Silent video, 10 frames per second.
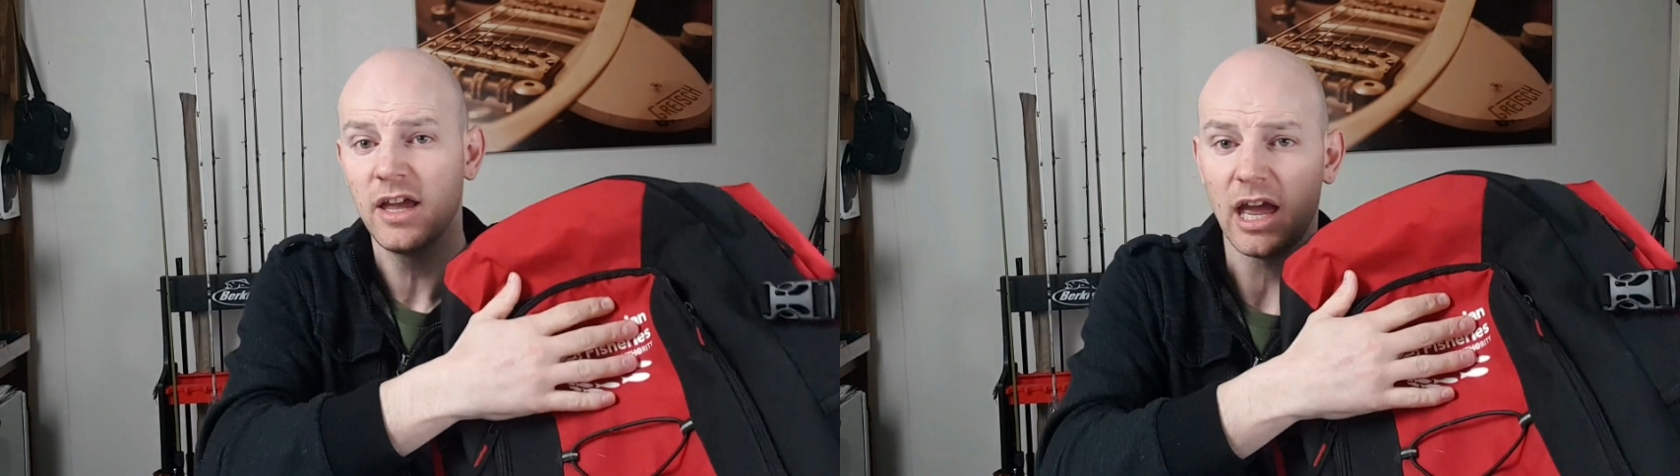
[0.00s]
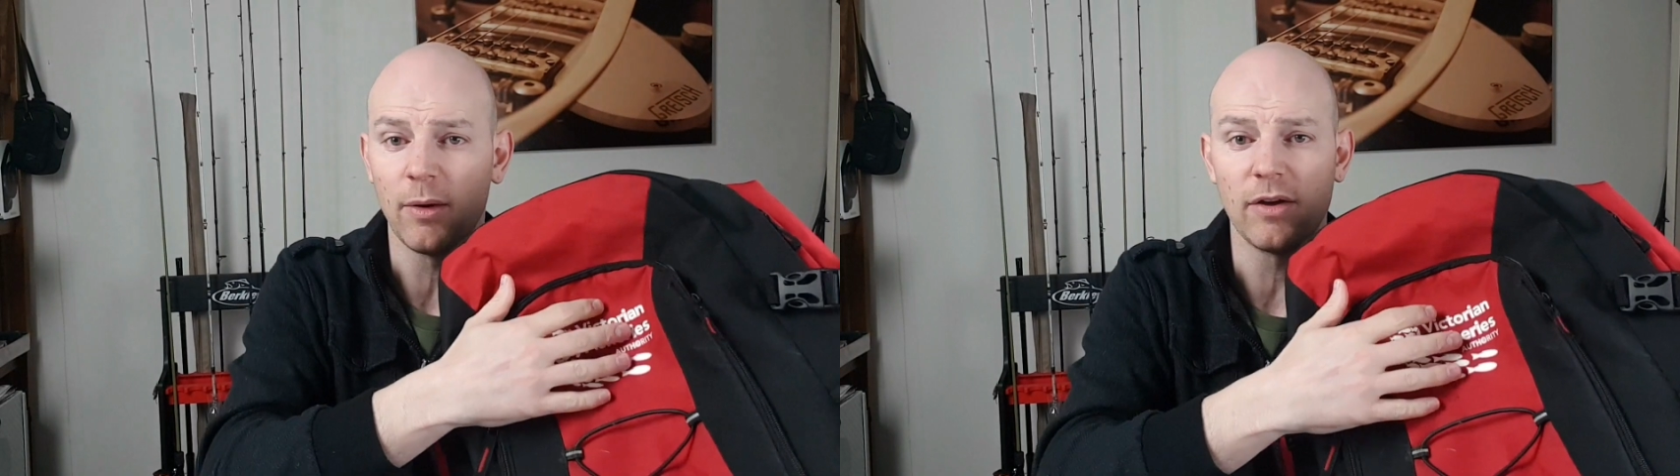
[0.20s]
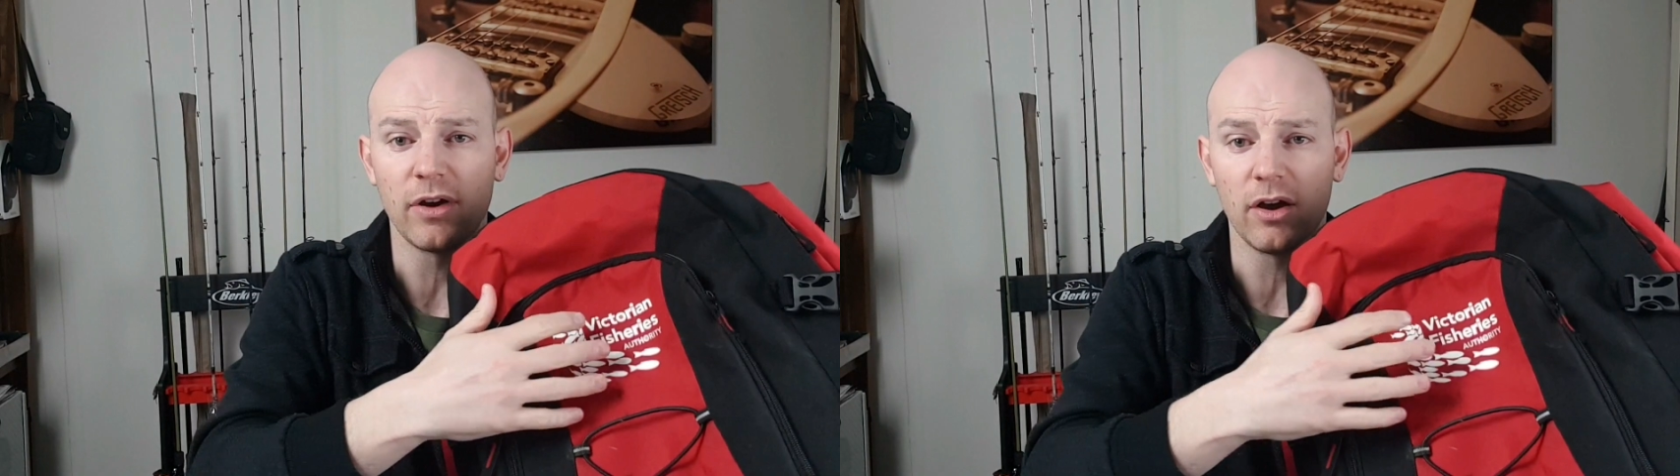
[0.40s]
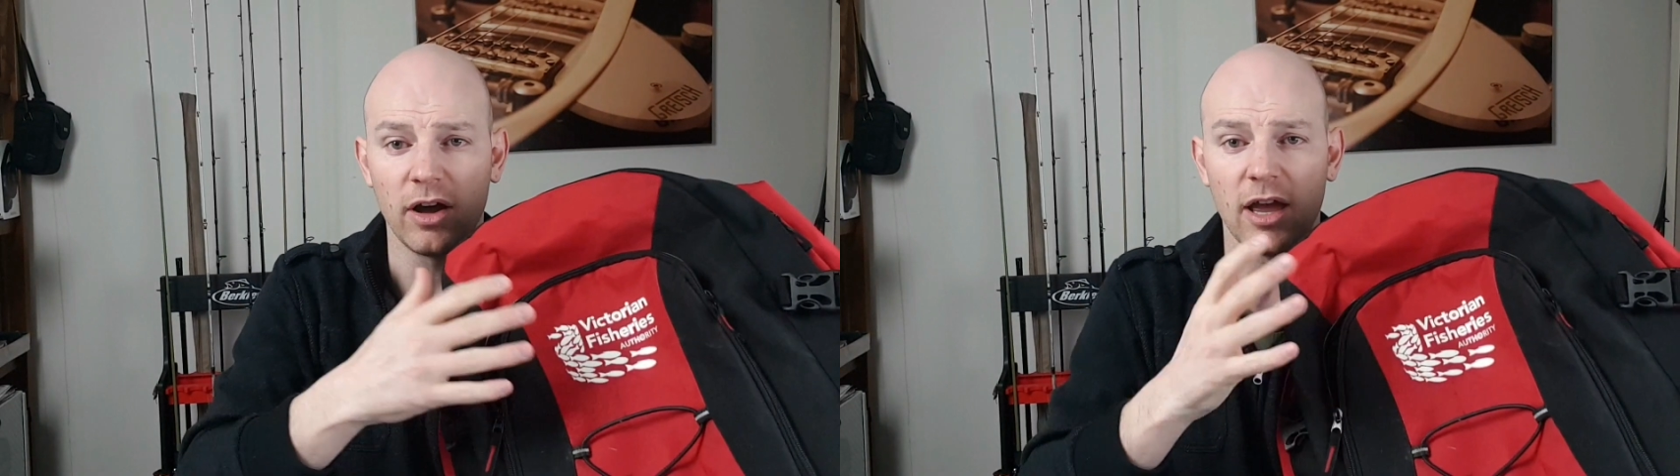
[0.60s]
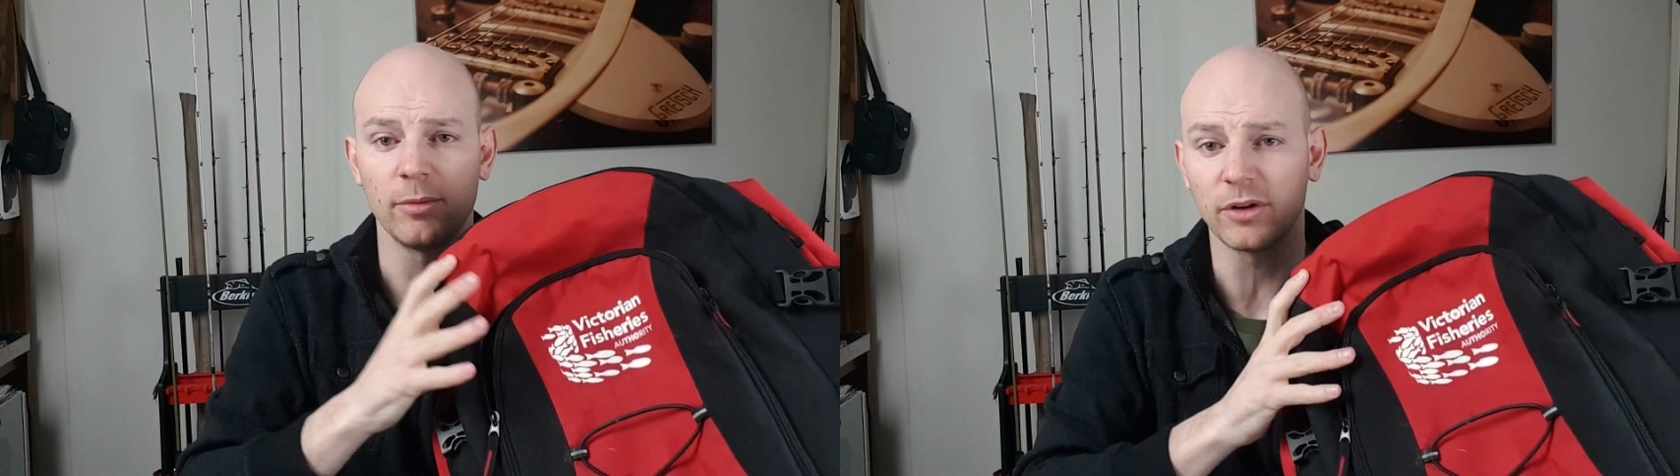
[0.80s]
However,
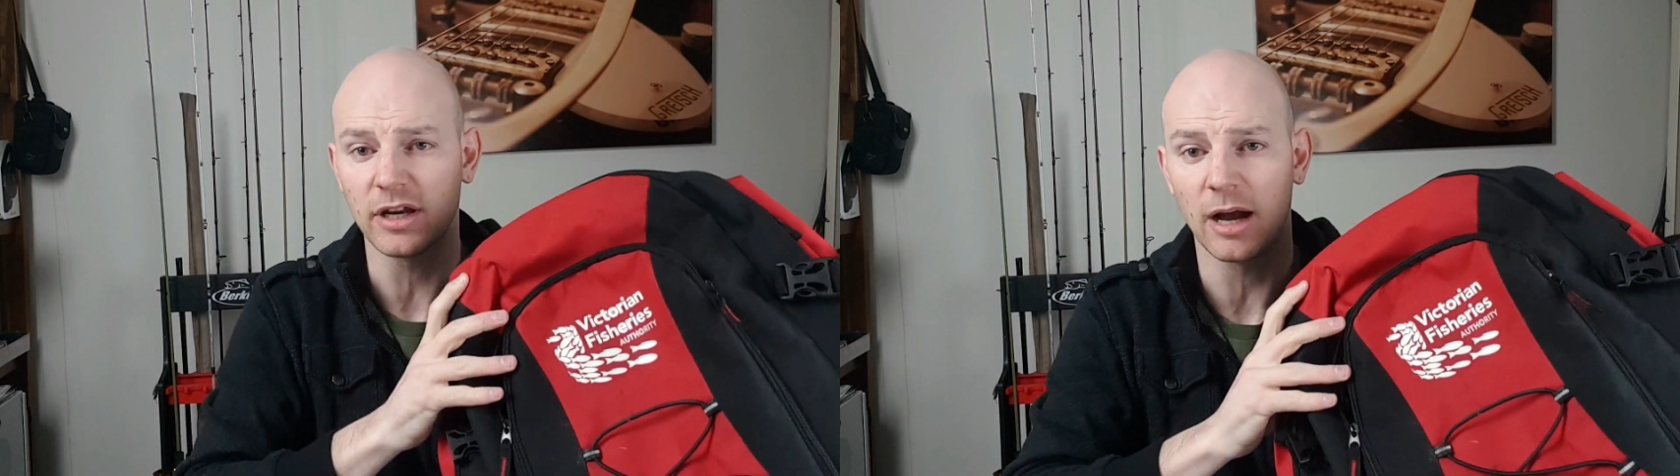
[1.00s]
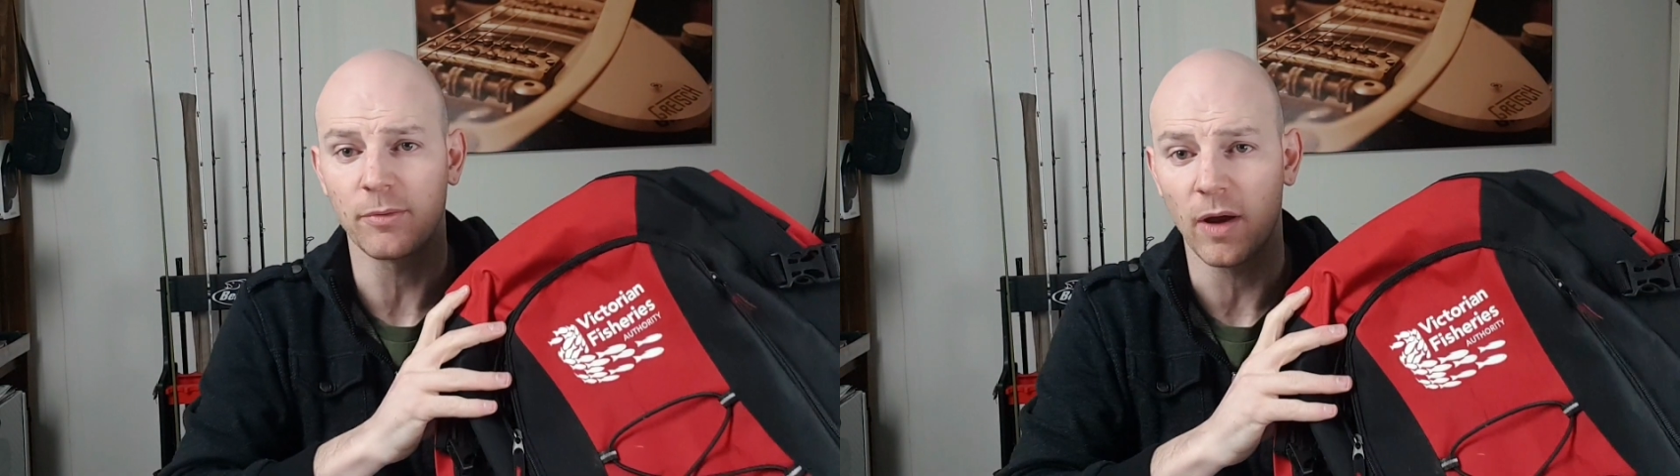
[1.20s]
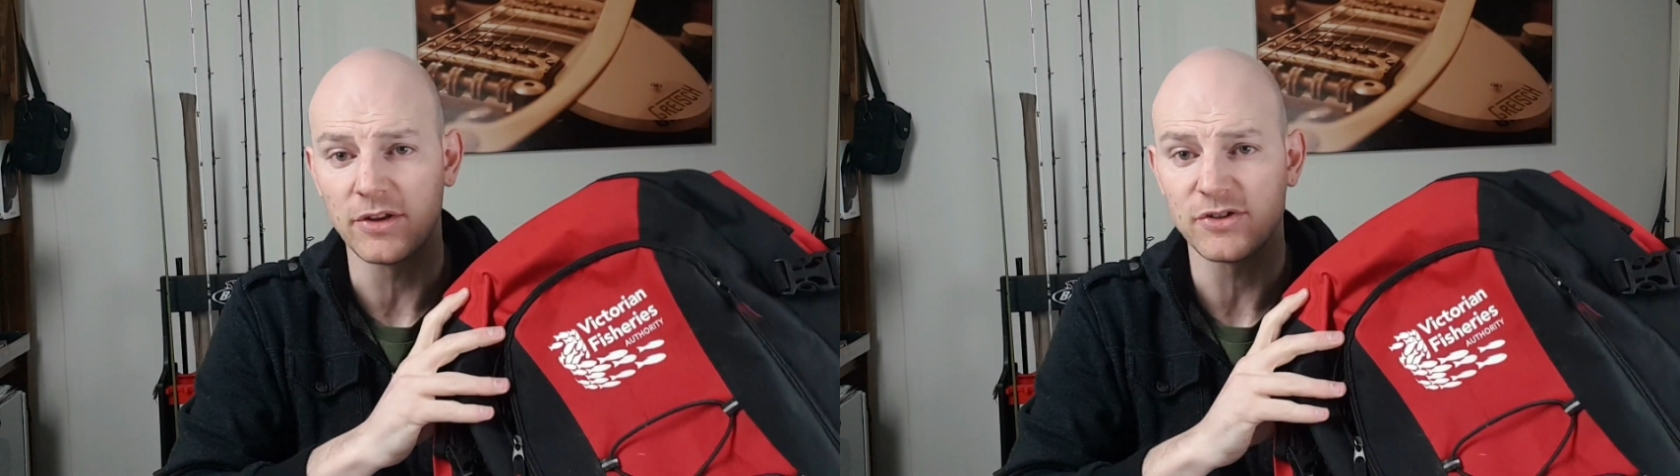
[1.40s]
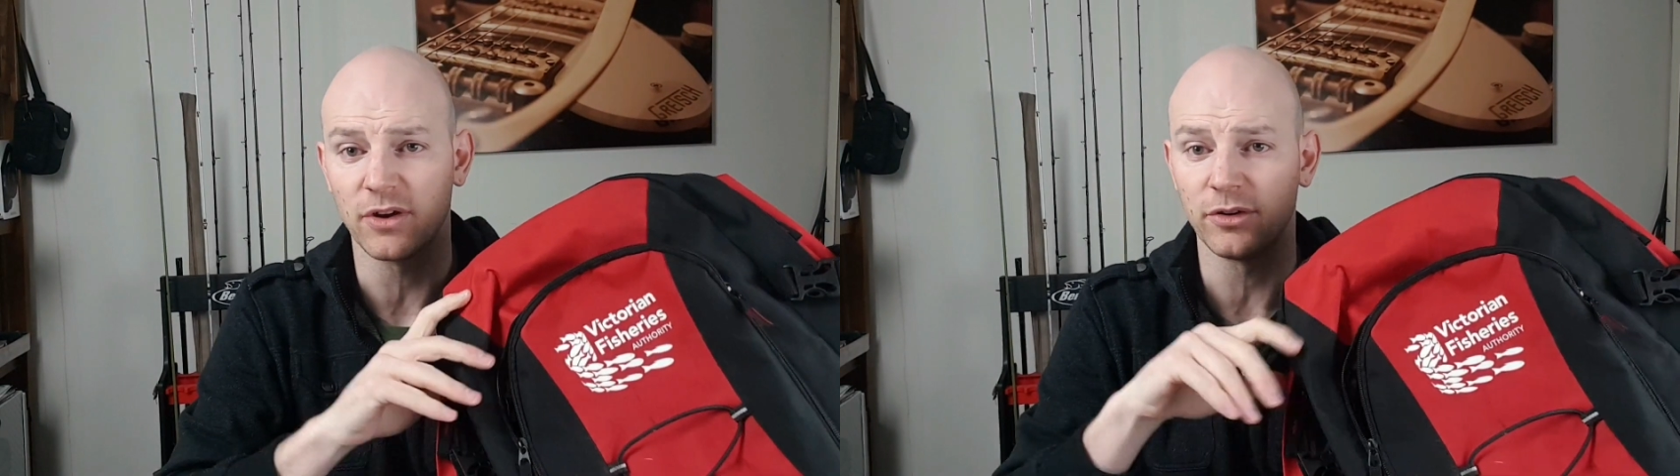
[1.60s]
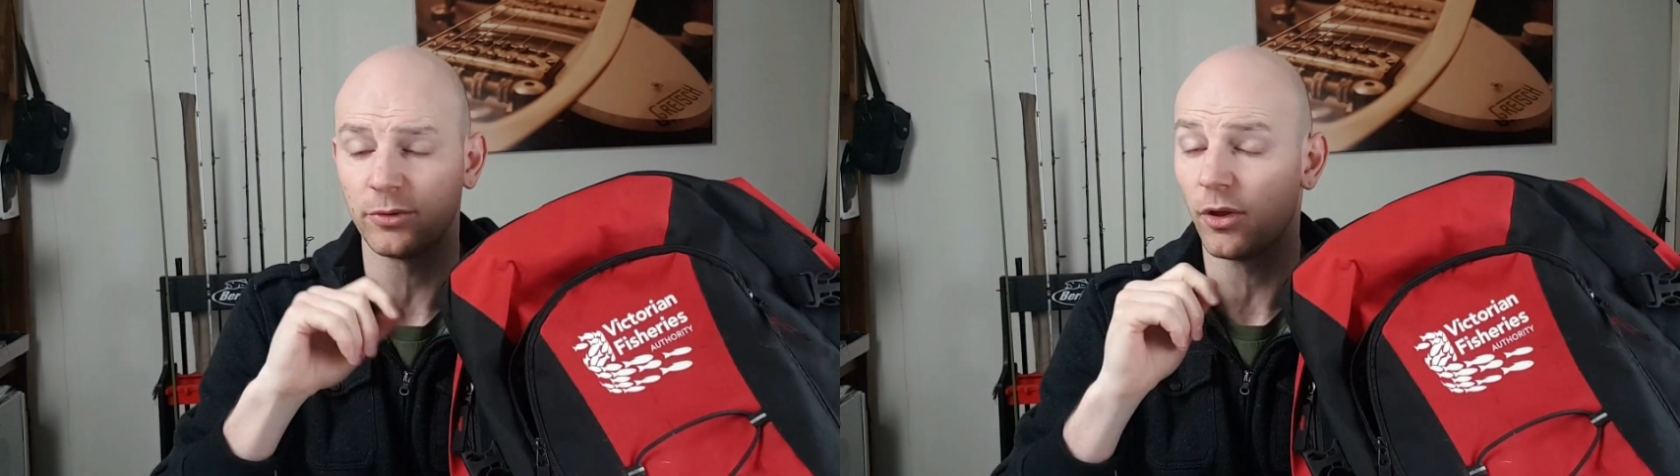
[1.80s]
I am looking to upgrade soon to